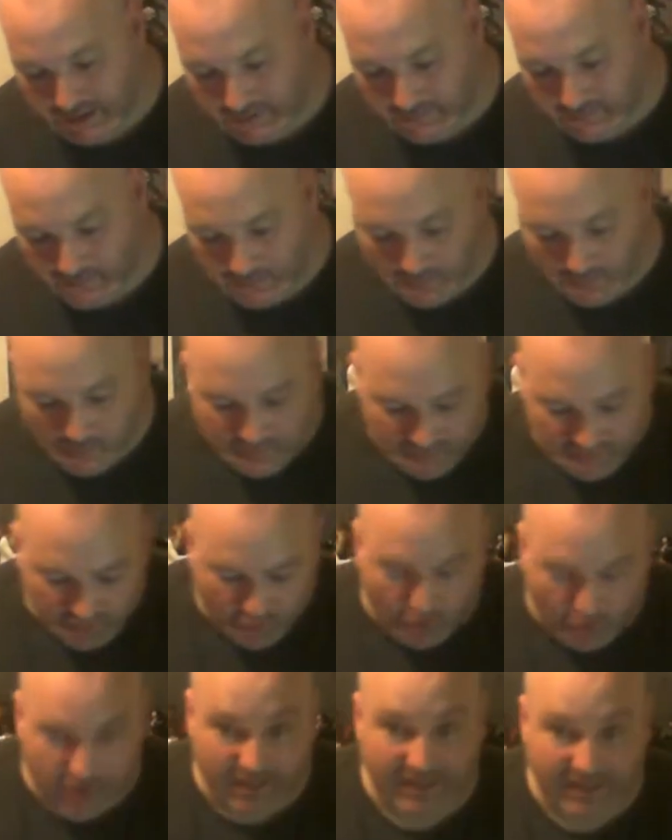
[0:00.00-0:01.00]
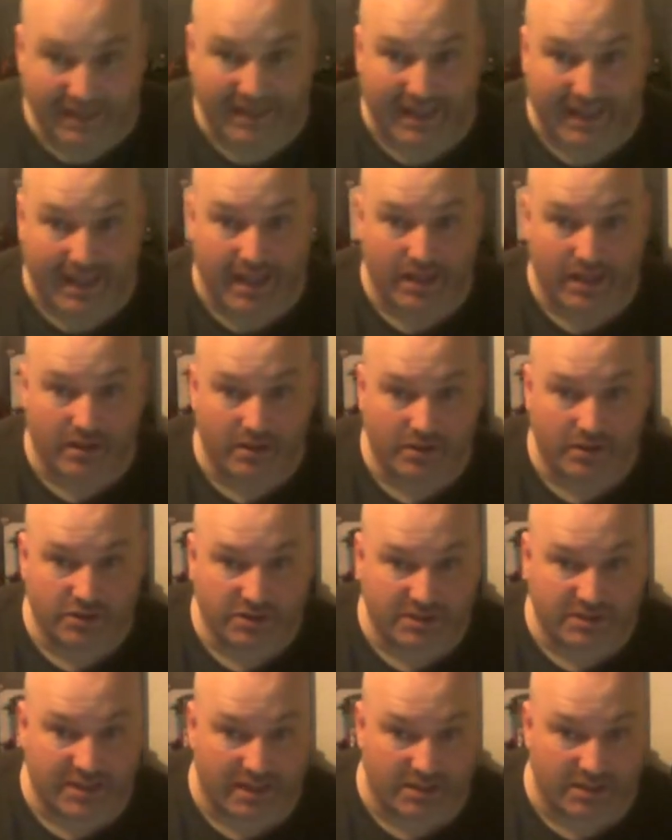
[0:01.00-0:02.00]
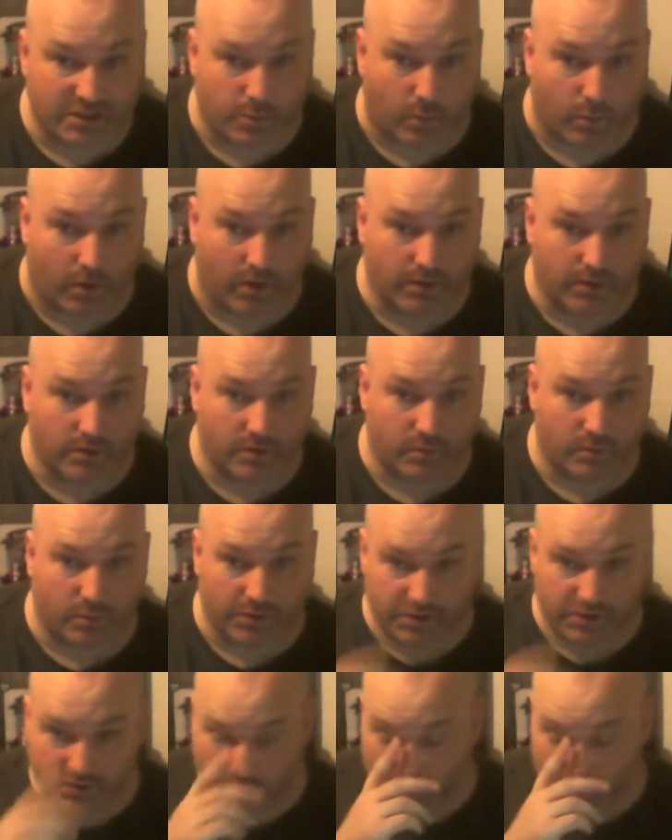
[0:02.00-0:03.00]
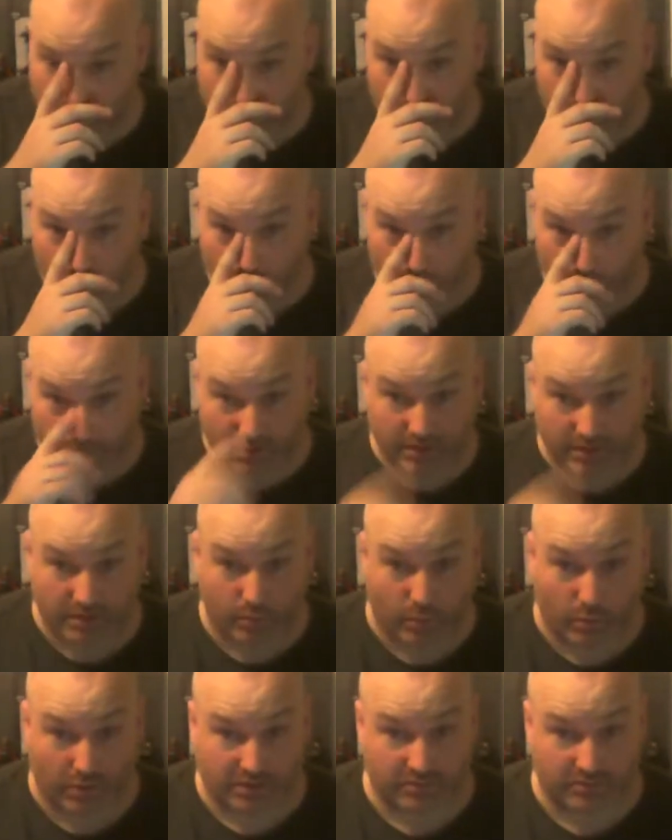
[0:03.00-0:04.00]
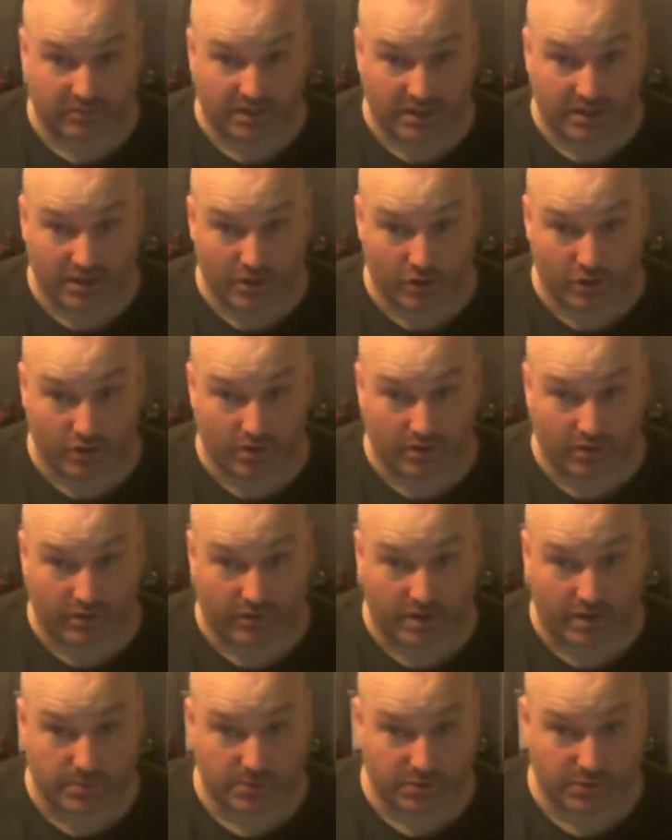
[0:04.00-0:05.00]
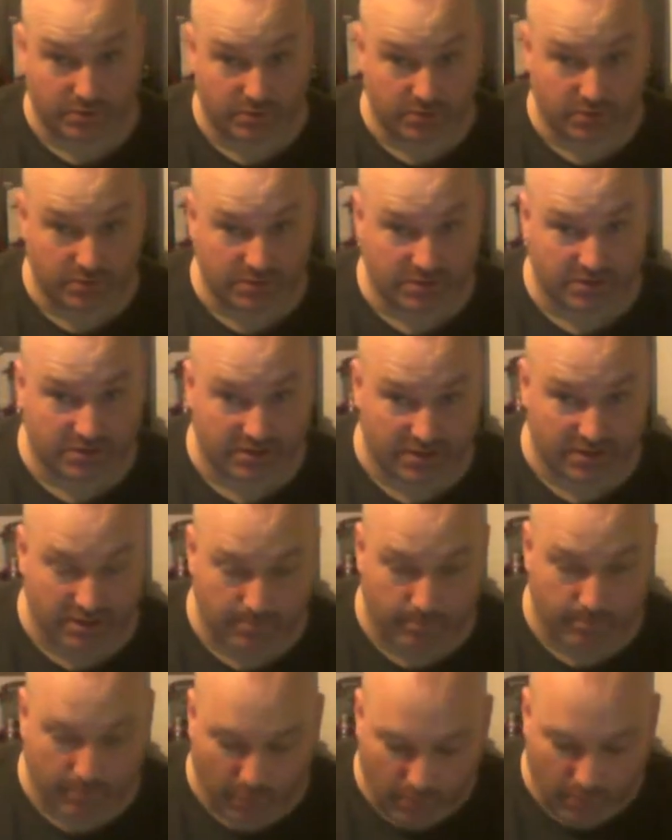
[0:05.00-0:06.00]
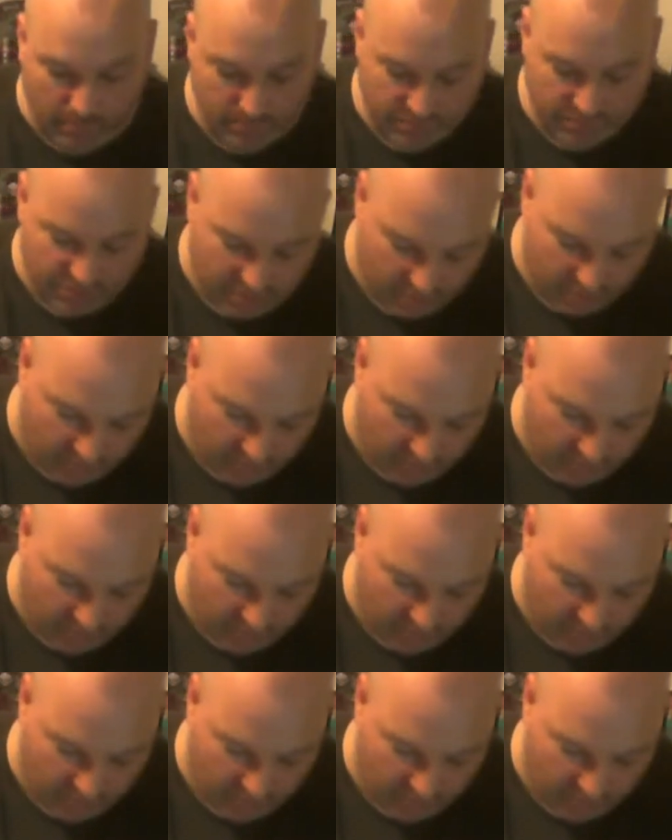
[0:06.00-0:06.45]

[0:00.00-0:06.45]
Moving on again, there's this one which we opened in one of the earlier episodes, which is the Bombshell